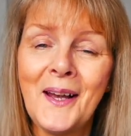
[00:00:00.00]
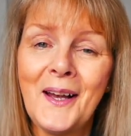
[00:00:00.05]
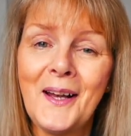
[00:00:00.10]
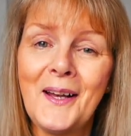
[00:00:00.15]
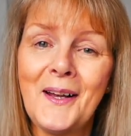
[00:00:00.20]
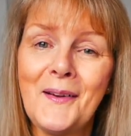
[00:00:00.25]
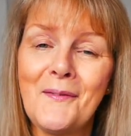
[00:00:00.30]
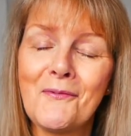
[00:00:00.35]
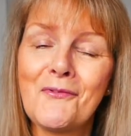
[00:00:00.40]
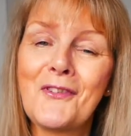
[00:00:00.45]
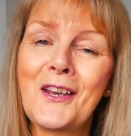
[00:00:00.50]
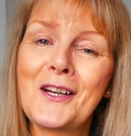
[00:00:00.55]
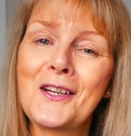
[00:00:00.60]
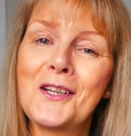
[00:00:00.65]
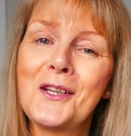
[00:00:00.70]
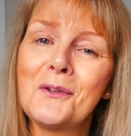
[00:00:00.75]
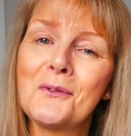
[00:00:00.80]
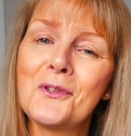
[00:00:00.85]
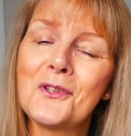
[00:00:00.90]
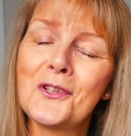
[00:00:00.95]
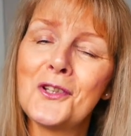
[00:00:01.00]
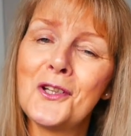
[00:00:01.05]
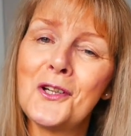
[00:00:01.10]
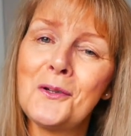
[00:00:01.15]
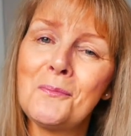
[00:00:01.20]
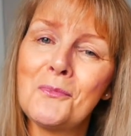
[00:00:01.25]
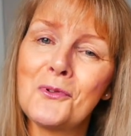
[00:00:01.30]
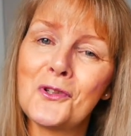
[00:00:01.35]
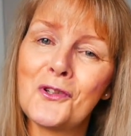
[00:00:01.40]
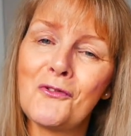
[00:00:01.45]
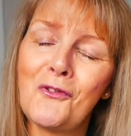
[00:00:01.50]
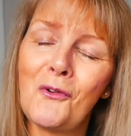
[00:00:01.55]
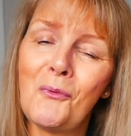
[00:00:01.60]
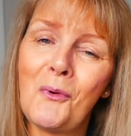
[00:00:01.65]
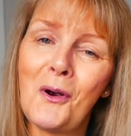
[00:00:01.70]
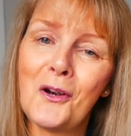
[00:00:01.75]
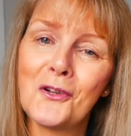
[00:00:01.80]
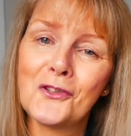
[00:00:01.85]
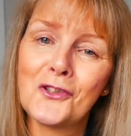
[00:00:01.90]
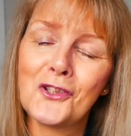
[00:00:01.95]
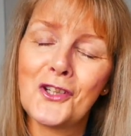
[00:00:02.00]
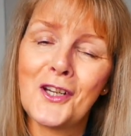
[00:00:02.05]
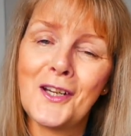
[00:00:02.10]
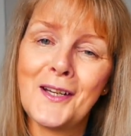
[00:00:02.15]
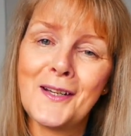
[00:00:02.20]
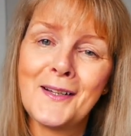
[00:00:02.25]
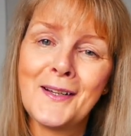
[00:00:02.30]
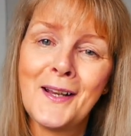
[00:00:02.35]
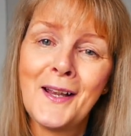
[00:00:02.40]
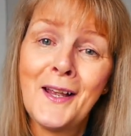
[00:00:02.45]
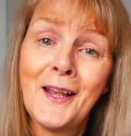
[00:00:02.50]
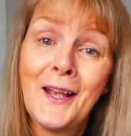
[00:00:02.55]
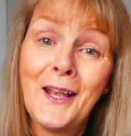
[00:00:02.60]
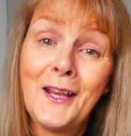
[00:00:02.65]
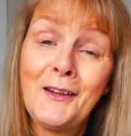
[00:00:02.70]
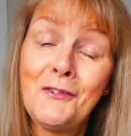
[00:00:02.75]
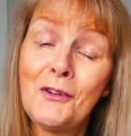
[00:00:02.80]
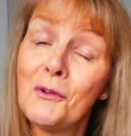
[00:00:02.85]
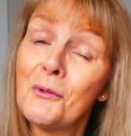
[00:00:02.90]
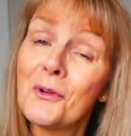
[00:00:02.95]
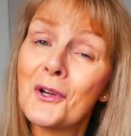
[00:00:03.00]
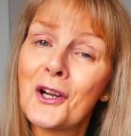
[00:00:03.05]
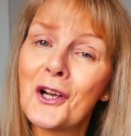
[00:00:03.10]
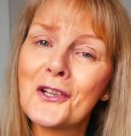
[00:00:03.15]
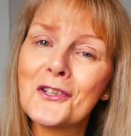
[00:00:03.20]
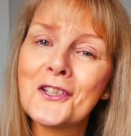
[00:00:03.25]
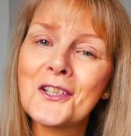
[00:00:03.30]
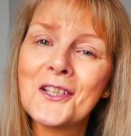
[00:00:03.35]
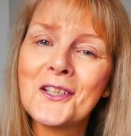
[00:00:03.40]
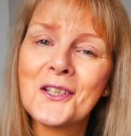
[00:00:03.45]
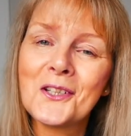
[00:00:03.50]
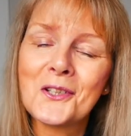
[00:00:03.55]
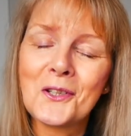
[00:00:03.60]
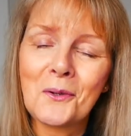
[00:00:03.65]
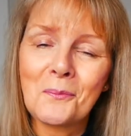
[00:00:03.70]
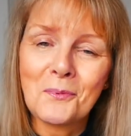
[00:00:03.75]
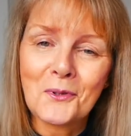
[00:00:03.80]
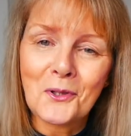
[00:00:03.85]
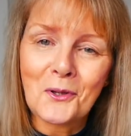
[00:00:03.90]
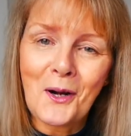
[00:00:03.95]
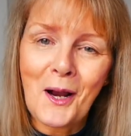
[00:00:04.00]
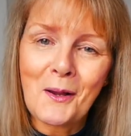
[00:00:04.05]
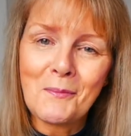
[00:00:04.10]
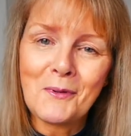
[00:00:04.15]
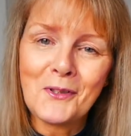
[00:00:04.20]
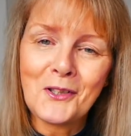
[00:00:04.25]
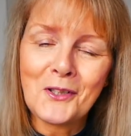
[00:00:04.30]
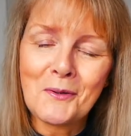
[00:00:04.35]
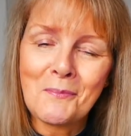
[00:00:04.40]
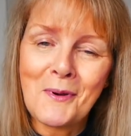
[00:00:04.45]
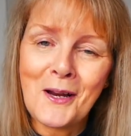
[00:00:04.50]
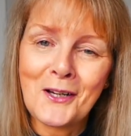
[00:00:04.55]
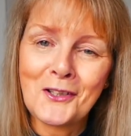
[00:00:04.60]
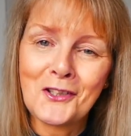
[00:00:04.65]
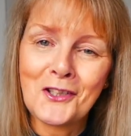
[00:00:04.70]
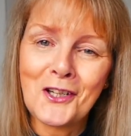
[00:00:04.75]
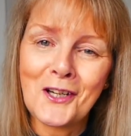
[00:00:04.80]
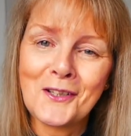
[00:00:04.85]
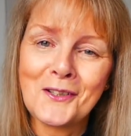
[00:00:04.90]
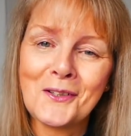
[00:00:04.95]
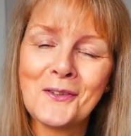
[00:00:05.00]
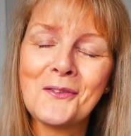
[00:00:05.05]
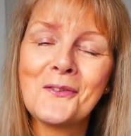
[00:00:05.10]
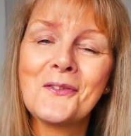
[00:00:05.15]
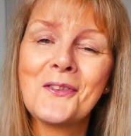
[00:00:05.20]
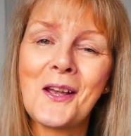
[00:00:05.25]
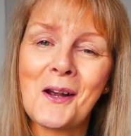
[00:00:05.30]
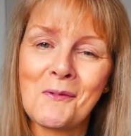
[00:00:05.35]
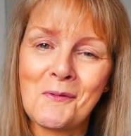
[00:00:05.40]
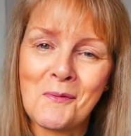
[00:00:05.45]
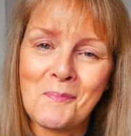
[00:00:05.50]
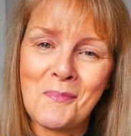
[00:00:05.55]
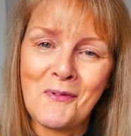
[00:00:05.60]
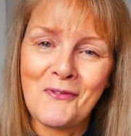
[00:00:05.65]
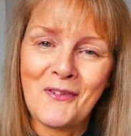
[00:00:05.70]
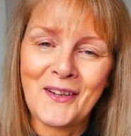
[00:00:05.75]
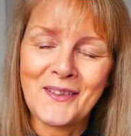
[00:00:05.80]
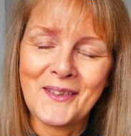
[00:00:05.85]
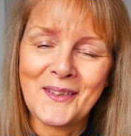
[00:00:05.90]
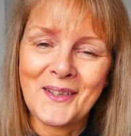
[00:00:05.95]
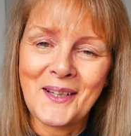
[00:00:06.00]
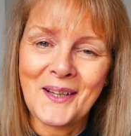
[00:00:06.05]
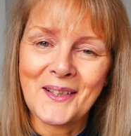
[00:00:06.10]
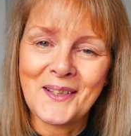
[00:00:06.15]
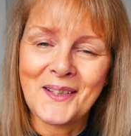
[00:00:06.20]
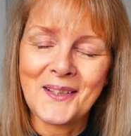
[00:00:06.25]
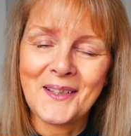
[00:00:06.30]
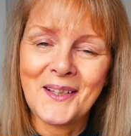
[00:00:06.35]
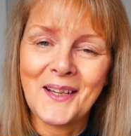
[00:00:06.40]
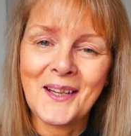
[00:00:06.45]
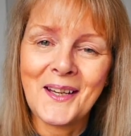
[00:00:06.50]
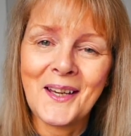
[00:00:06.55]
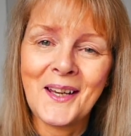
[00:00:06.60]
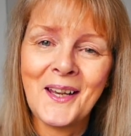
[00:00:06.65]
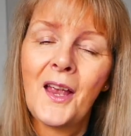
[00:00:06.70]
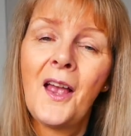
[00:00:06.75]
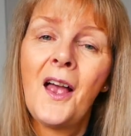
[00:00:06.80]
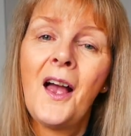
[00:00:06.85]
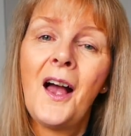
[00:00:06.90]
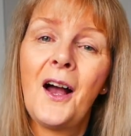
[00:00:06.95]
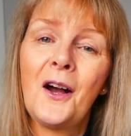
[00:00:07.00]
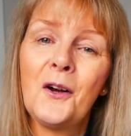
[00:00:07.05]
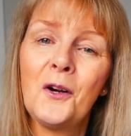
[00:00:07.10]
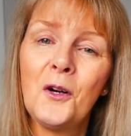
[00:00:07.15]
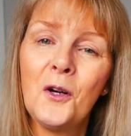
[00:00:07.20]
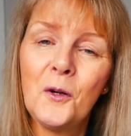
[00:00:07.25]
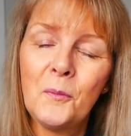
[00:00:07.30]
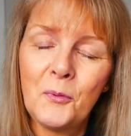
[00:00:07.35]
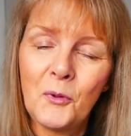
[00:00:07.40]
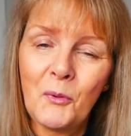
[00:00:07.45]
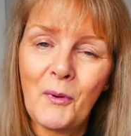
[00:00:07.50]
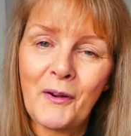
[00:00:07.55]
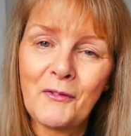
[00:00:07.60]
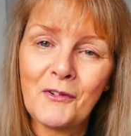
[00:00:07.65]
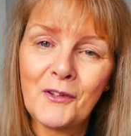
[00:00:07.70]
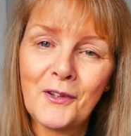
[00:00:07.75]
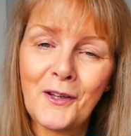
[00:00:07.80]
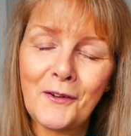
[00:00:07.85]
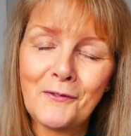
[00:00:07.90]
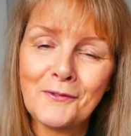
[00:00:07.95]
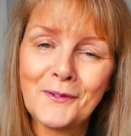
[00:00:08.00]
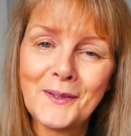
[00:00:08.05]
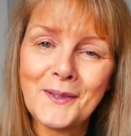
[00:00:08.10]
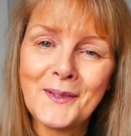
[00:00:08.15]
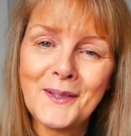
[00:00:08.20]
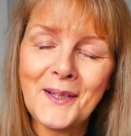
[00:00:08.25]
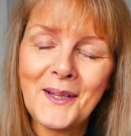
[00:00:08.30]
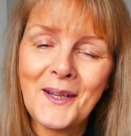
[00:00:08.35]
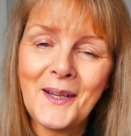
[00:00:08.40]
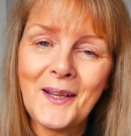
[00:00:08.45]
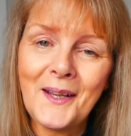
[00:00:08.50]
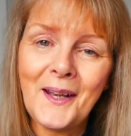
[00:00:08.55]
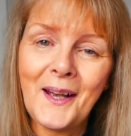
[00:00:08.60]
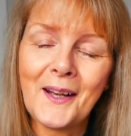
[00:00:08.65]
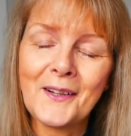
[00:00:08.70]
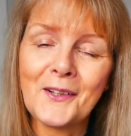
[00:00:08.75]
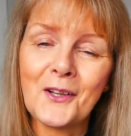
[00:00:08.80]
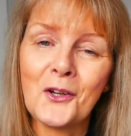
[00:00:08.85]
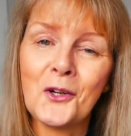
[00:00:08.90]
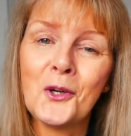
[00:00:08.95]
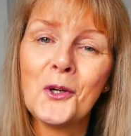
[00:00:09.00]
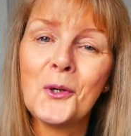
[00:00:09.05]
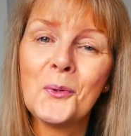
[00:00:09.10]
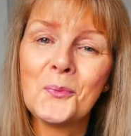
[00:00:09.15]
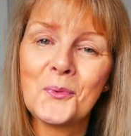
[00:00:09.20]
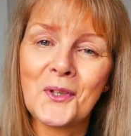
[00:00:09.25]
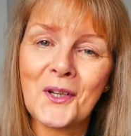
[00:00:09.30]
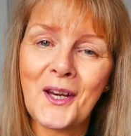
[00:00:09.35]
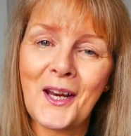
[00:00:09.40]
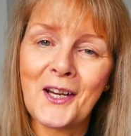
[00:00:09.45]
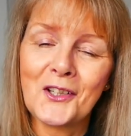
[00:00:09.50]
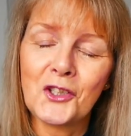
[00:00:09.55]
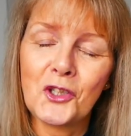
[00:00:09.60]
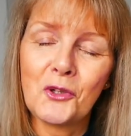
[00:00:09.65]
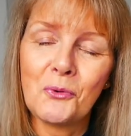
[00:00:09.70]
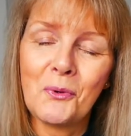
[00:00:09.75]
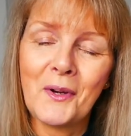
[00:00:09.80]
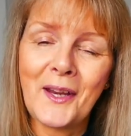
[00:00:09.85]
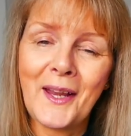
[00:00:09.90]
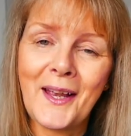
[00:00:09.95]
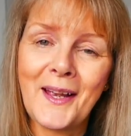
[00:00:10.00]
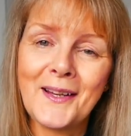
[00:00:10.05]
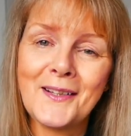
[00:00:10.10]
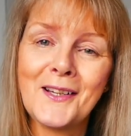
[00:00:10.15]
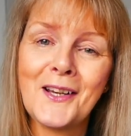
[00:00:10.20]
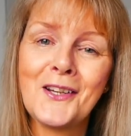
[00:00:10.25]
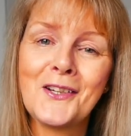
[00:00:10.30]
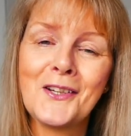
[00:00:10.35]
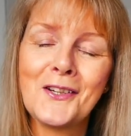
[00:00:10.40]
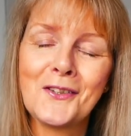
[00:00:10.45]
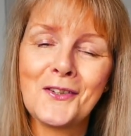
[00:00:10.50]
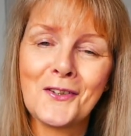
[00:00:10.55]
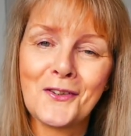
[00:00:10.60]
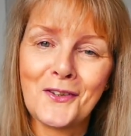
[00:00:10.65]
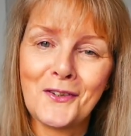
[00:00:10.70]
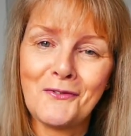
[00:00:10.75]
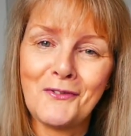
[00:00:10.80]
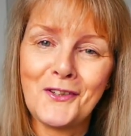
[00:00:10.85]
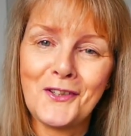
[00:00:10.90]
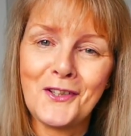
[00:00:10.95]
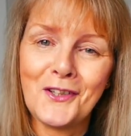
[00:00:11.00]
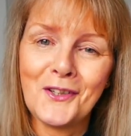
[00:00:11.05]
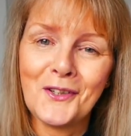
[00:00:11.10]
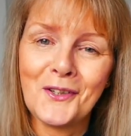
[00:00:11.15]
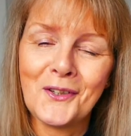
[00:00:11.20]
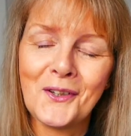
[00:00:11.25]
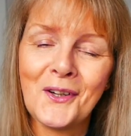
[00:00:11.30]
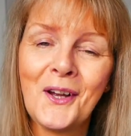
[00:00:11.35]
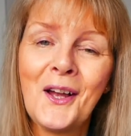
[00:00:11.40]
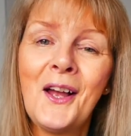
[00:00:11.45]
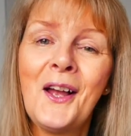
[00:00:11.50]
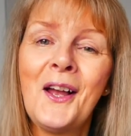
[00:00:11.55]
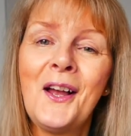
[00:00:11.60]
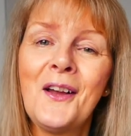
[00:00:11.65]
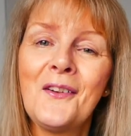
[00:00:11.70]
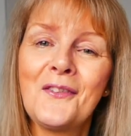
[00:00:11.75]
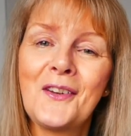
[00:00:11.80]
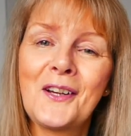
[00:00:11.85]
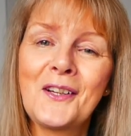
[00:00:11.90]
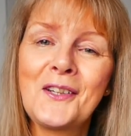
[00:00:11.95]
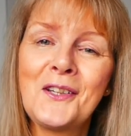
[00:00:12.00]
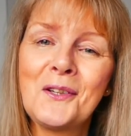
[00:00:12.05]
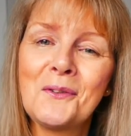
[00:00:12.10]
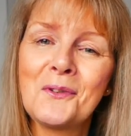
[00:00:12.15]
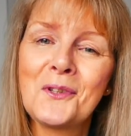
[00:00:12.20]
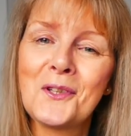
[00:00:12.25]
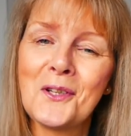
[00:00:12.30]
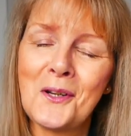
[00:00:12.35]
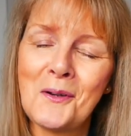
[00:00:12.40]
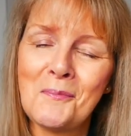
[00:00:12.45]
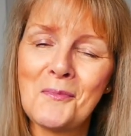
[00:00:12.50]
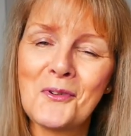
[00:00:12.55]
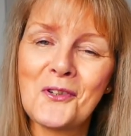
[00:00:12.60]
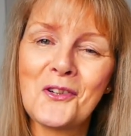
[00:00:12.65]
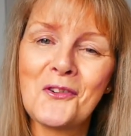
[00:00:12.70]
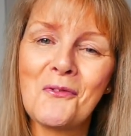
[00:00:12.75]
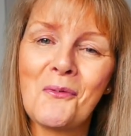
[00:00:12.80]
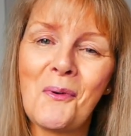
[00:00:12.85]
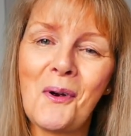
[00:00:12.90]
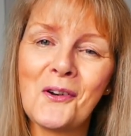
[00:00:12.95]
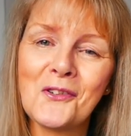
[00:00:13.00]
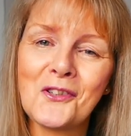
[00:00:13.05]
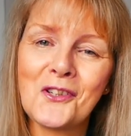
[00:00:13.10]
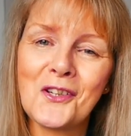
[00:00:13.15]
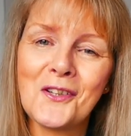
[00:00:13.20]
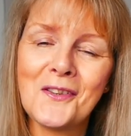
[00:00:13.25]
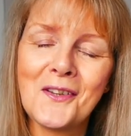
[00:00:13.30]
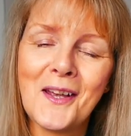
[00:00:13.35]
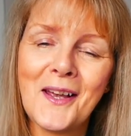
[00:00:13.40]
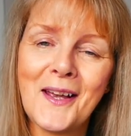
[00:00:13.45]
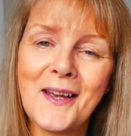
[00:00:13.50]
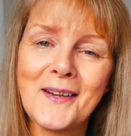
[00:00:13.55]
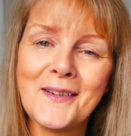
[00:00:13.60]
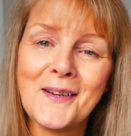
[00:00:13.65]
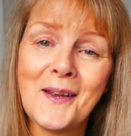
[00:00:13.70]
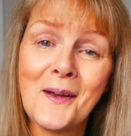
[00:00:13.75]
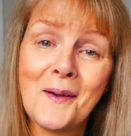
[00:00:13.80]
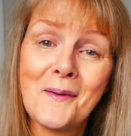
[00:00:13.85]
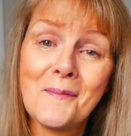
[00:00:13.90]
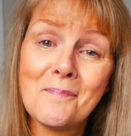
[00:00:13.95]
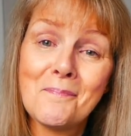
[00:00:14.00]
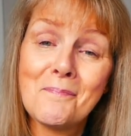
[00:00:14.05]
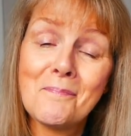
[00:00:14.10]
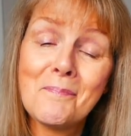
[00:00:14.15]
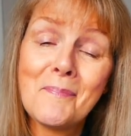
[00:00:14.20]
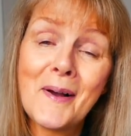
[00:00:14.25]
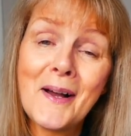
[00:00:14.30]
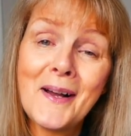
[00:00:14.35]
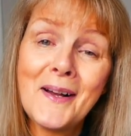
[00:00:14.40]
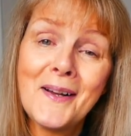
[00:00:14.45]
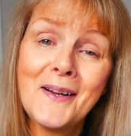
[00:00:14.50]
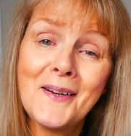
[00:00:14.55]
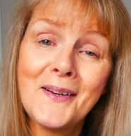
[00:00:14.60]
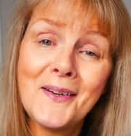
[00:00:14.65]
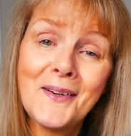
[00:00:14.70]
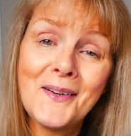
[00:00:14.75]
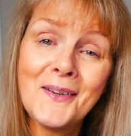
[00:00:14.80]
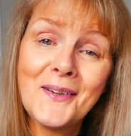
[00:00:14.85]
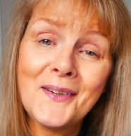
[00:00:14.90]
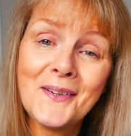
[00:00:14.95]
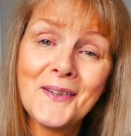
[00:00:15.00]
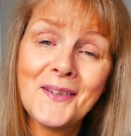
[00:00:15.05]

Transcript: Thank you so much for watching. If you would consider subscribing to my channel, that would be fantastic. I hope you have a lovely day, and I hope to catch you again in another video. Thank you so much for watching then. Bye!